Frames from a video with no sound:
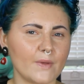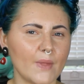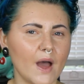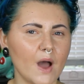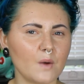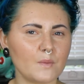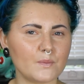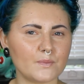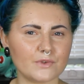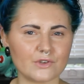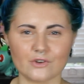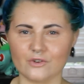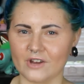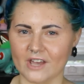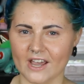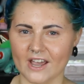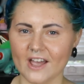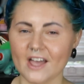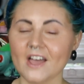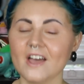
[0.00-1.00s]
about
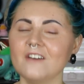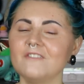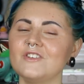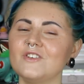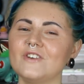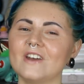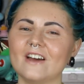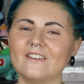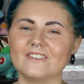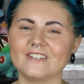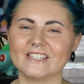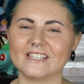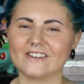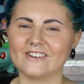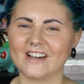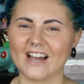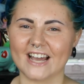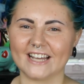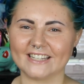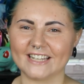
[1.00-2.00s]
beauty. If you would ever
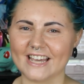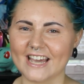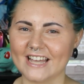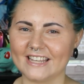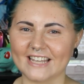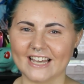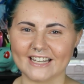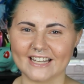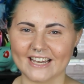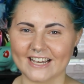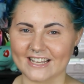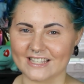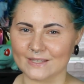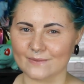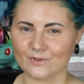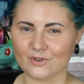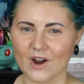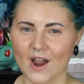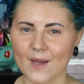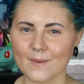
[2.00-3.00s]
so kindly hit that like and
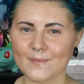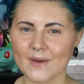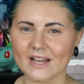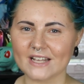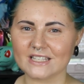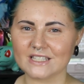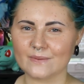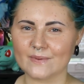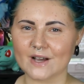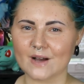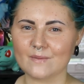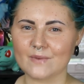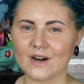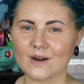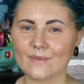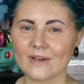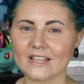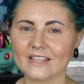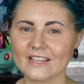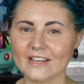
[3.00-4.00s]
subscribe button to become
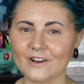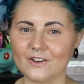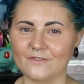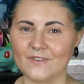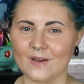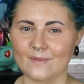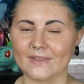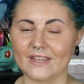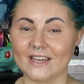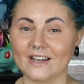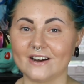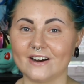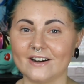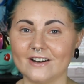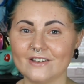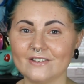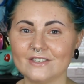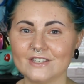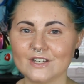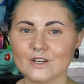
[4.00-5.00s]
part of my little family here
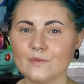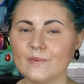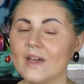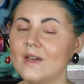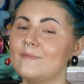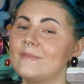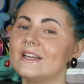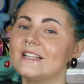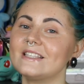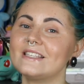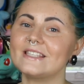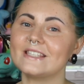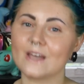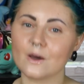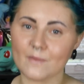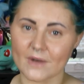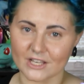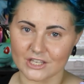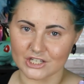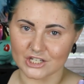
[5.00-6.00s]
on YouTube, it means
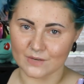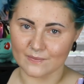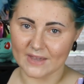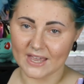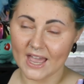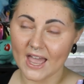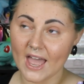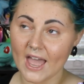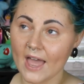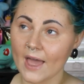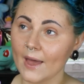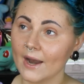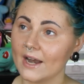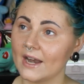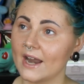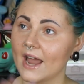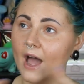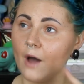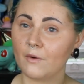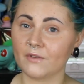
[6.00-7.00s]
so much to me.
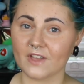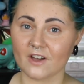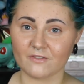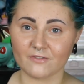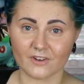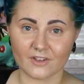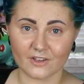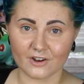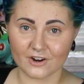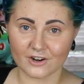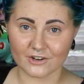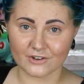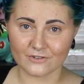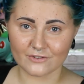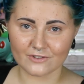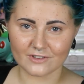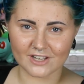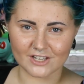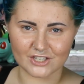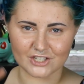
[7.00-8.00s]
Now, without further ado,
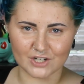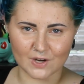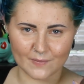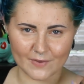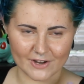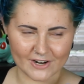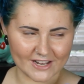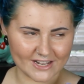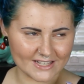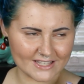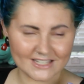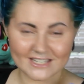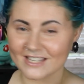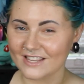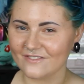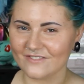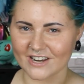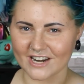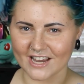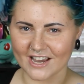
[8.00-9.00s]
let's jump on into
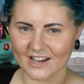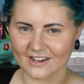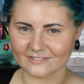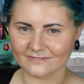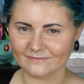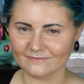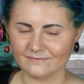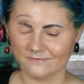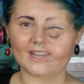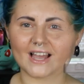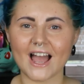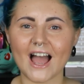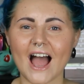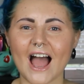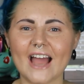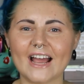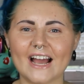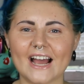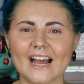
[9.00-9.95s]
the video. Hi